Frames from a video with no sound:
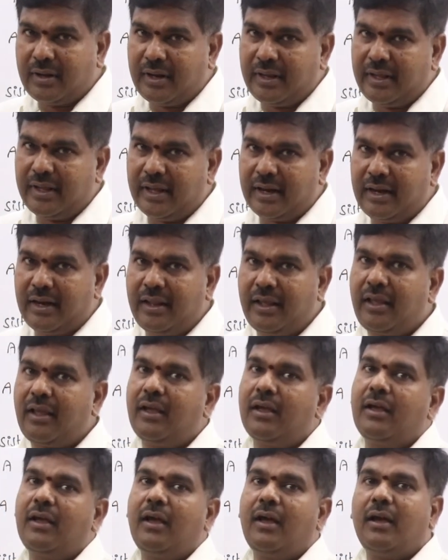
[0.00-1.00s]

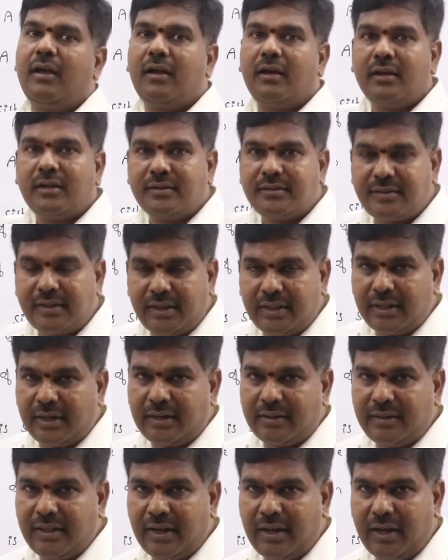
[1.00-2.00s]
clearly, see
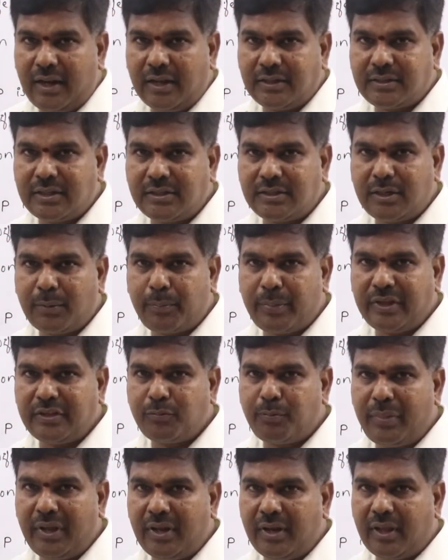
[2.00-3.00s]
that the relationship
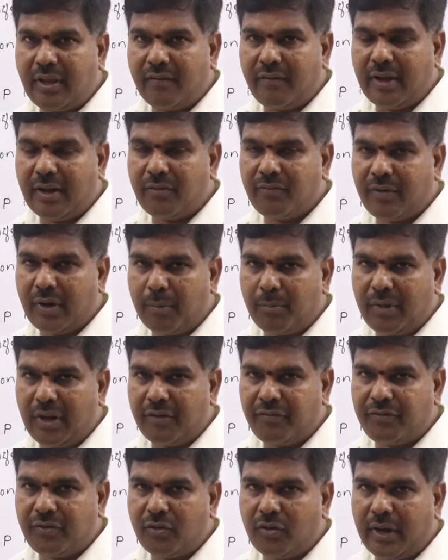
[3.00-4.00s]
is being given from
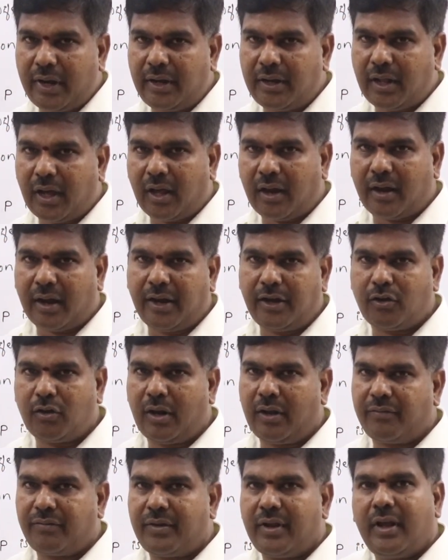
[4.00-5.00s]
left to right or right to
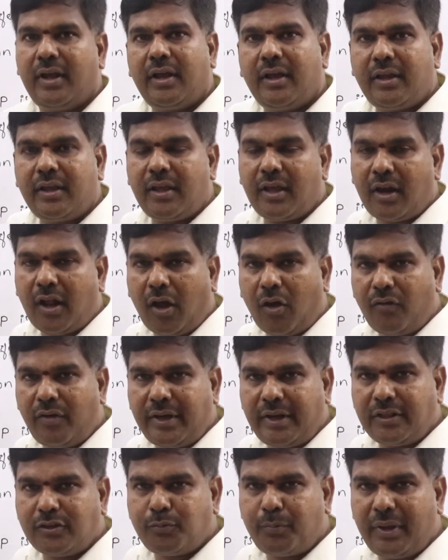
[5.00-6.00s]
left. Here how
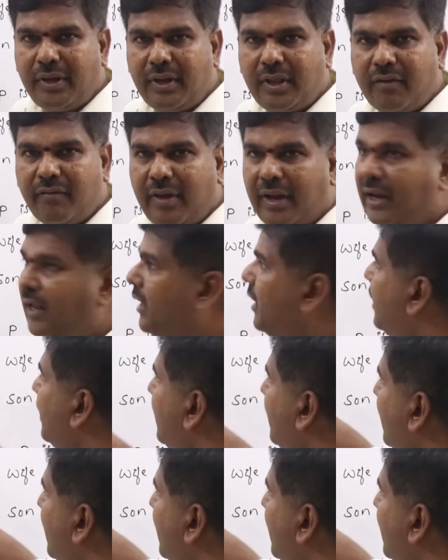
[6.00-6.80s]
it is being given,